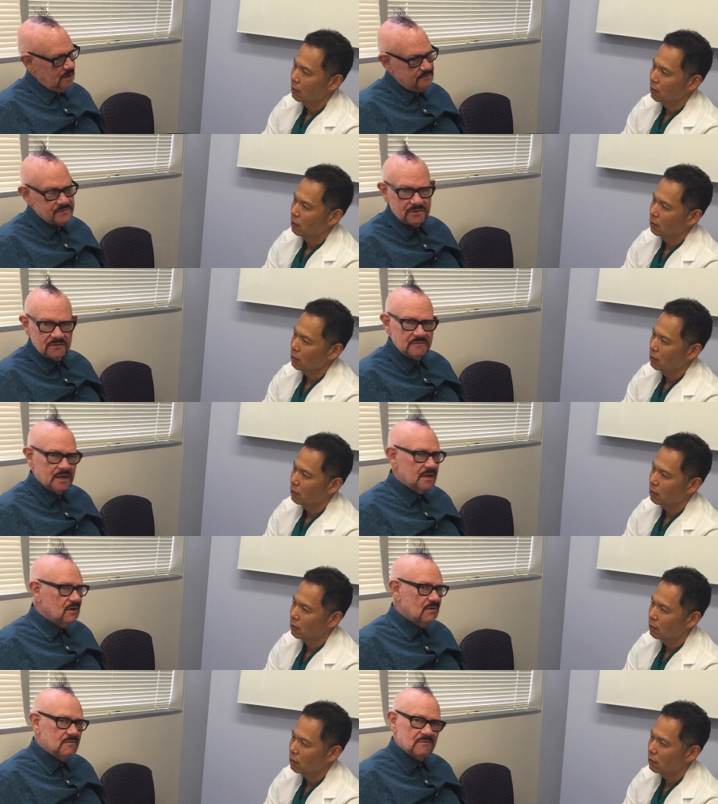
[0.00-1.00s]
Speaker 1: I'm doing my
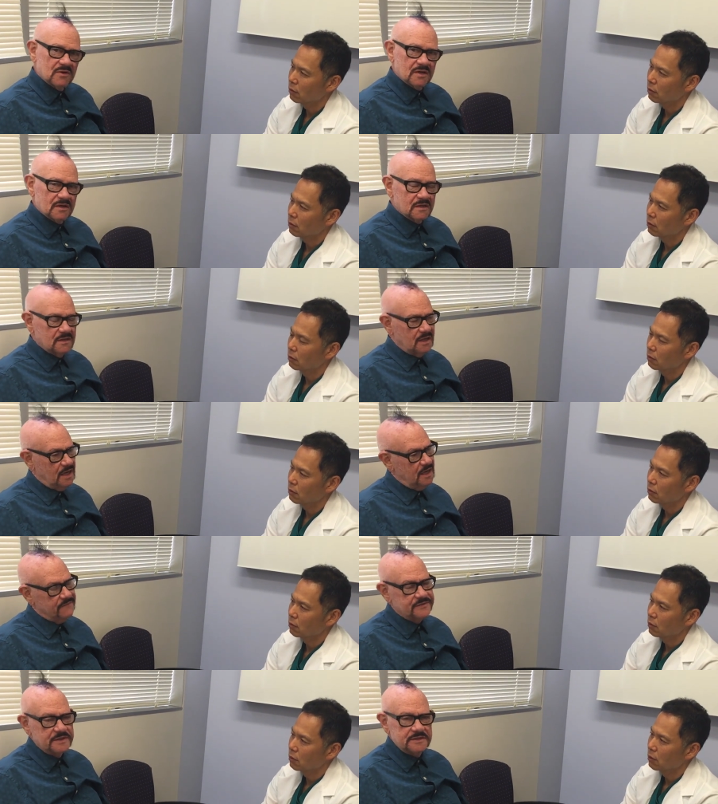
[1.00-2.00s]
homework. You
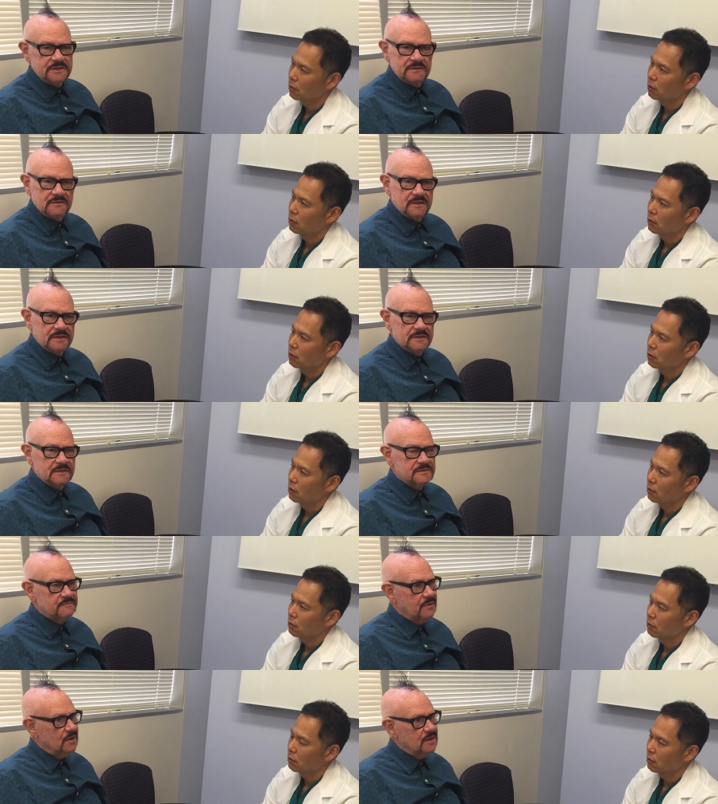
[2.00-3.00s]
have to do it. It's
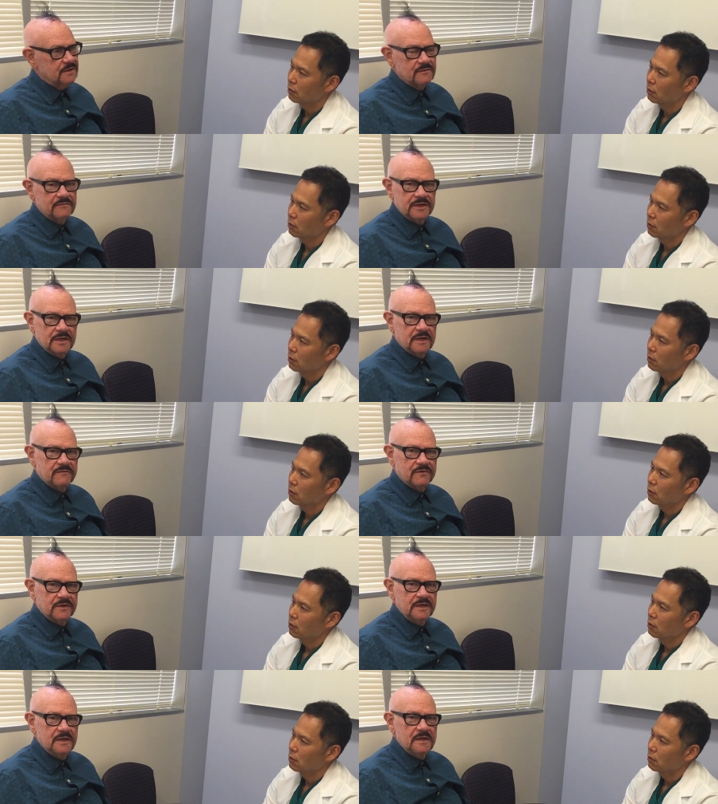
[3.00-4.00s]
part of the
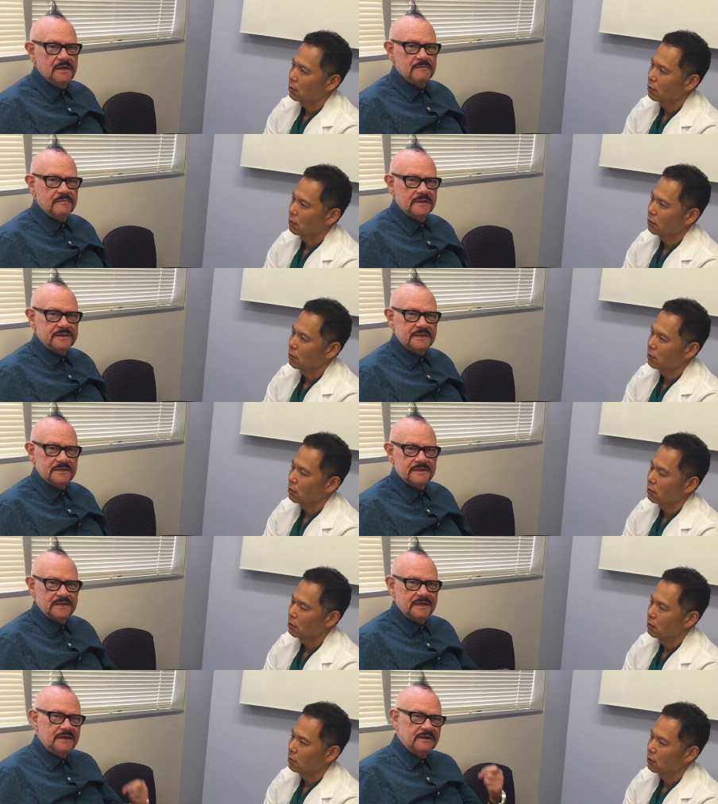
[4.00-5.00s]
recovery. But
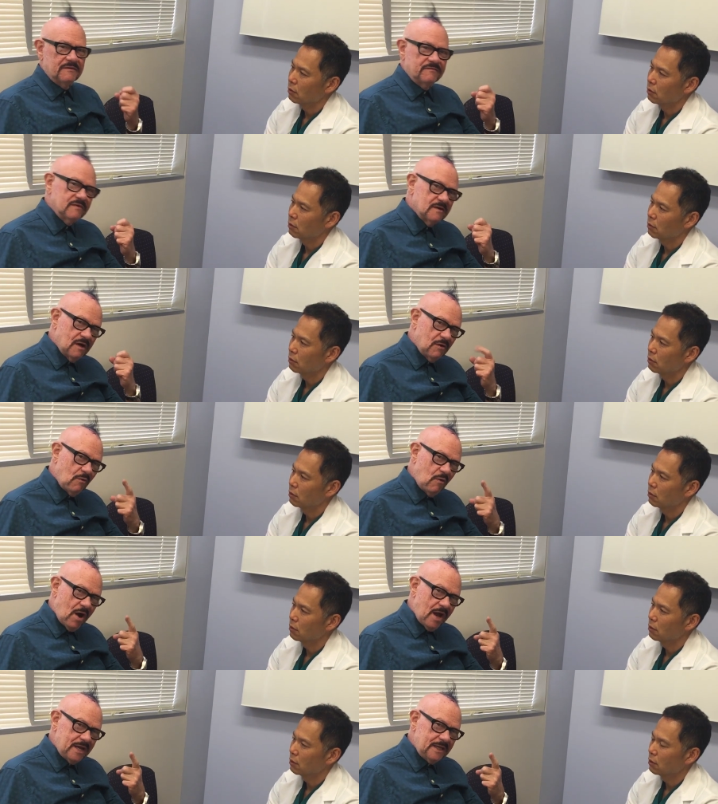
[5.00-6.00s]
think of
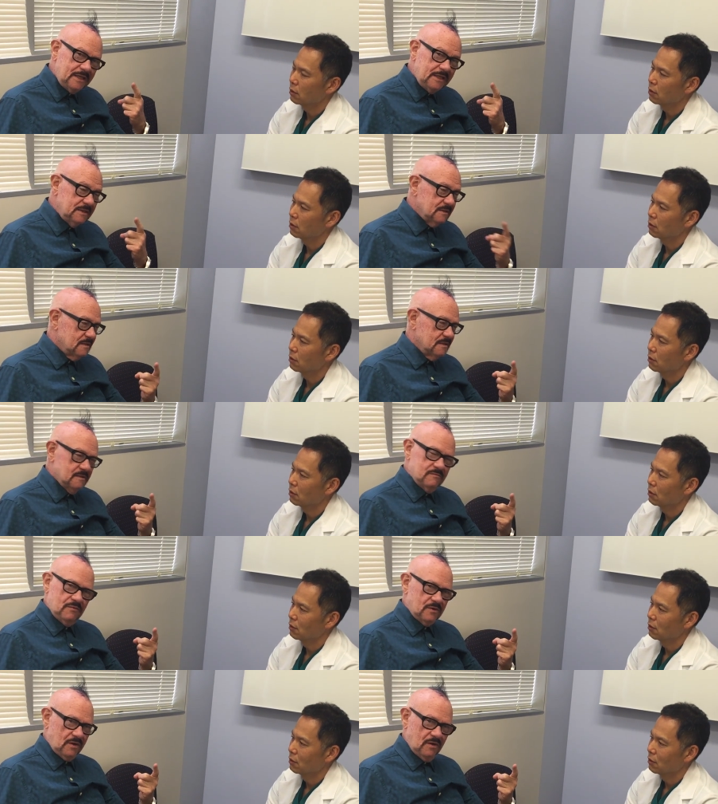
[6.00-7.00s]
Hawaii,
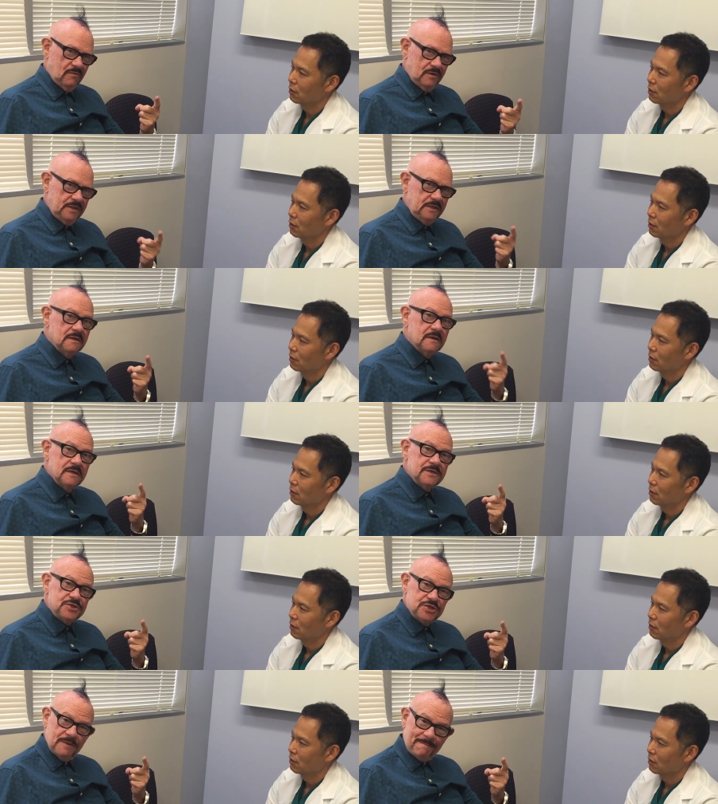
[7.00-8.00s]
we're going.
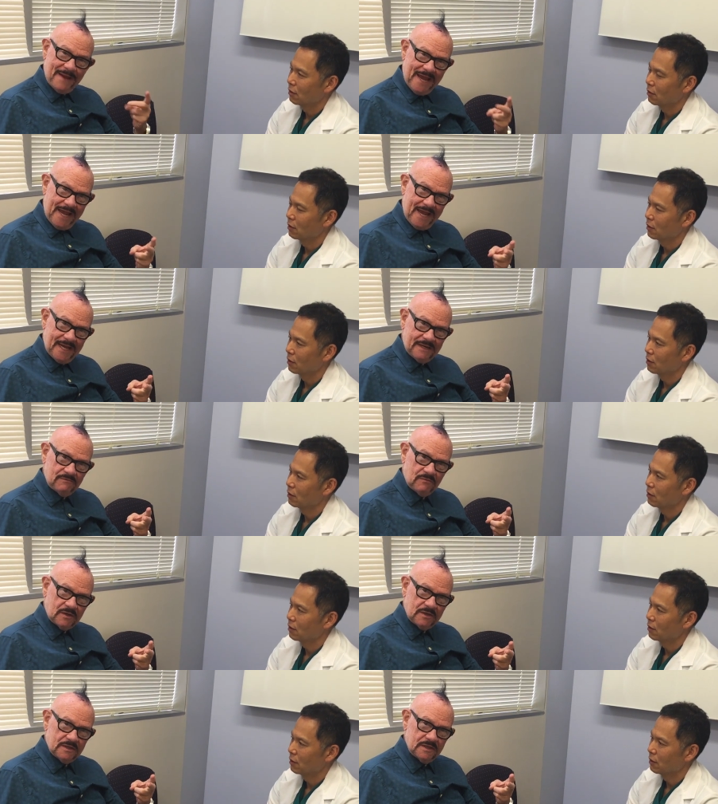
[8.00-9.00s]
Japan,
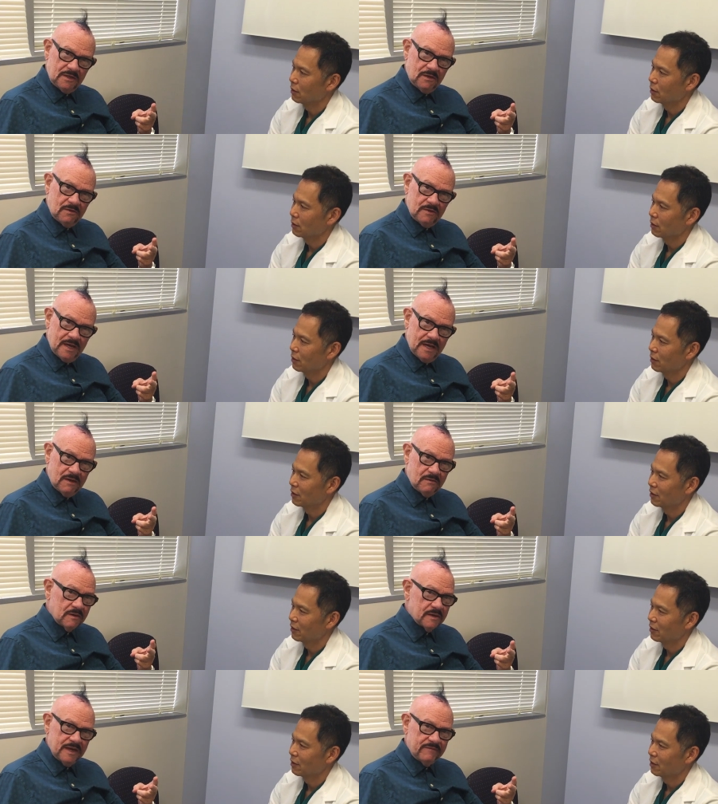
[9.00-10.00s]
we're going to go now.
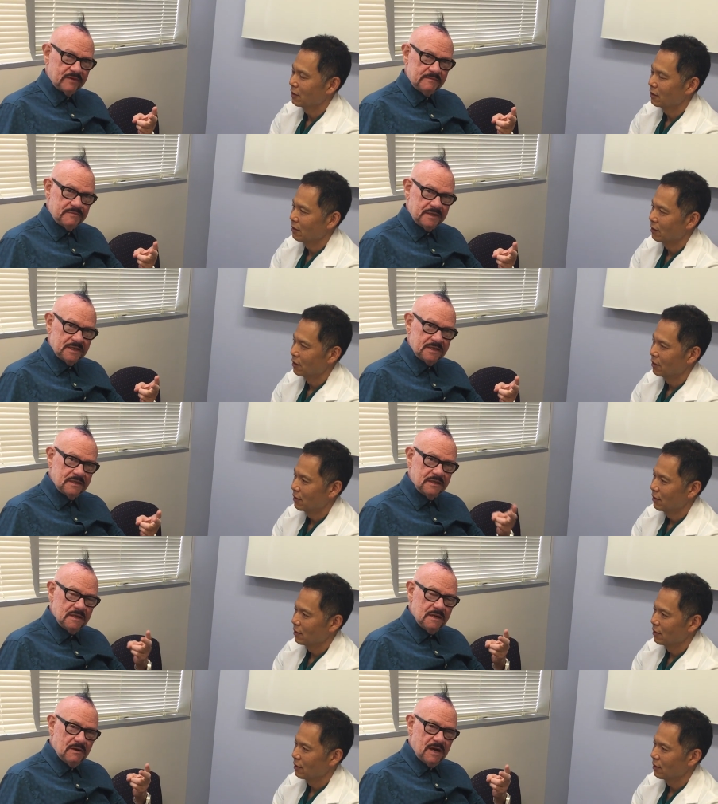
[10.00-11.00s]
I haven't been.
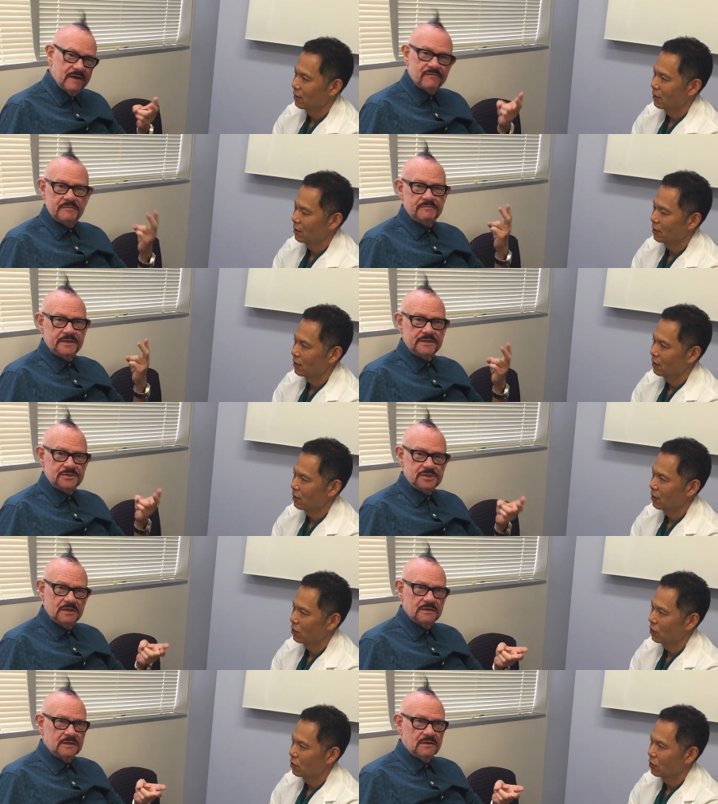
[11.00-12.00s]
I haven't been
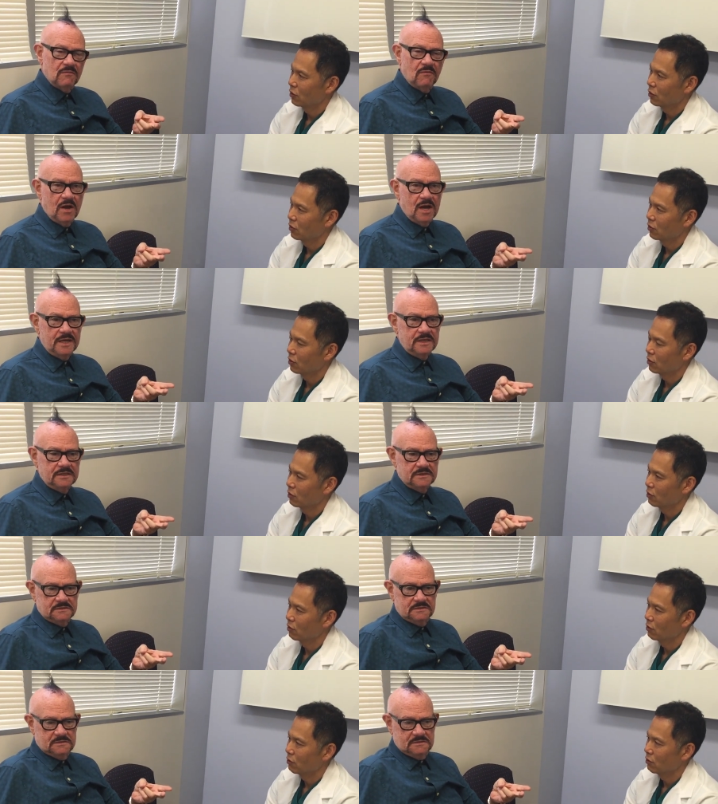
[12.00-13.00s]
to uh, Hawaii
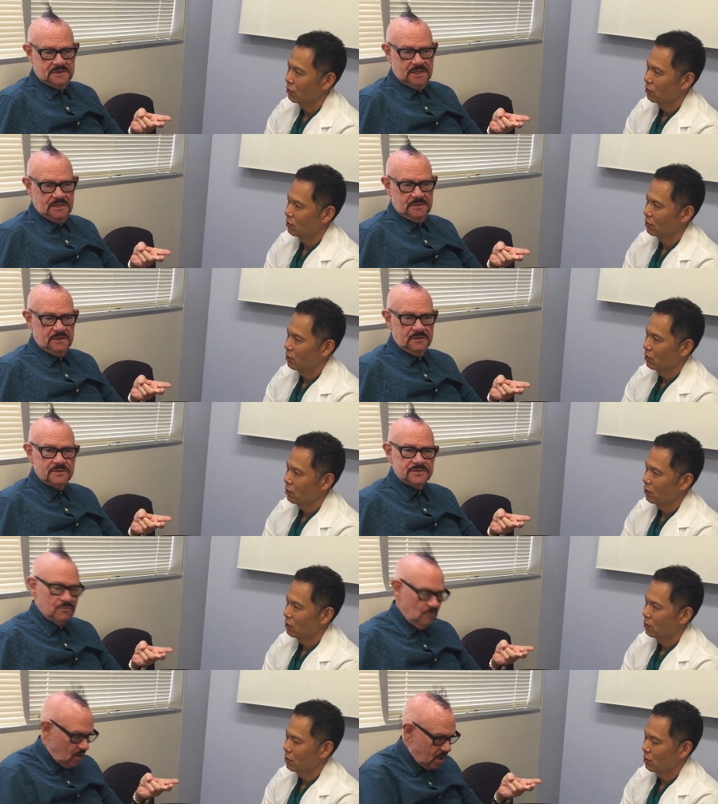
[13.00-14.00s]
in 10 years.
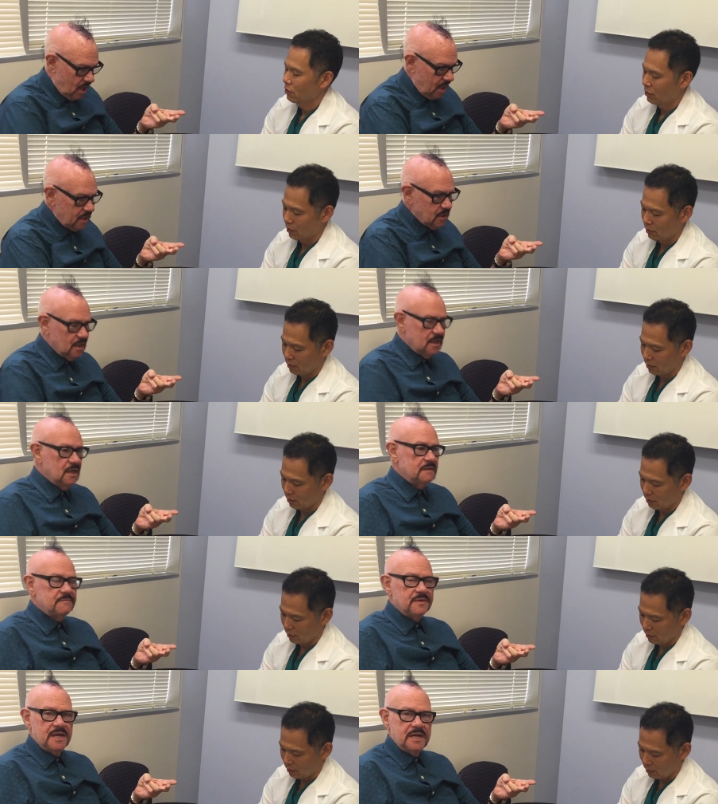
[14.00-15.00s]
Why? I
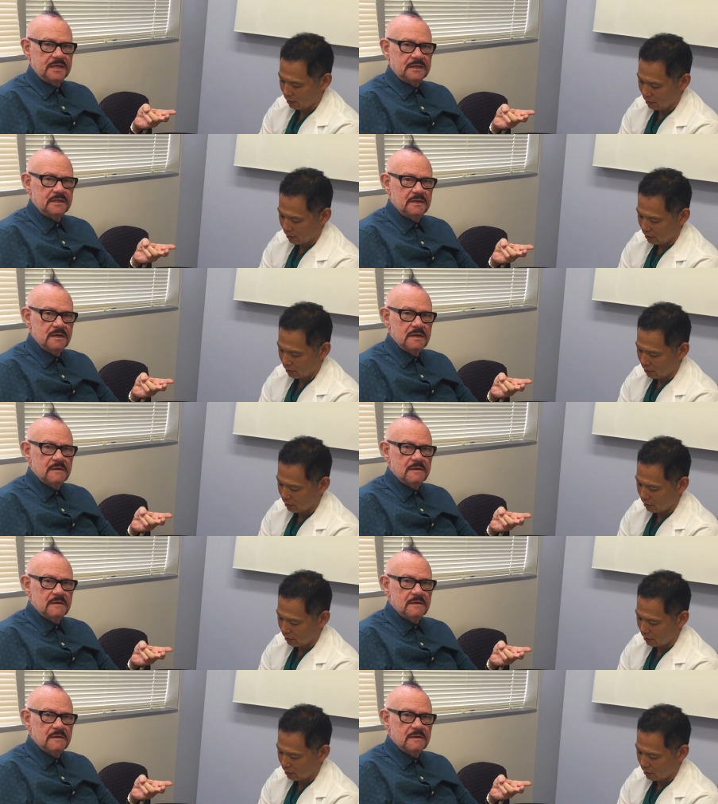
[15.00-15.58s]
had pain.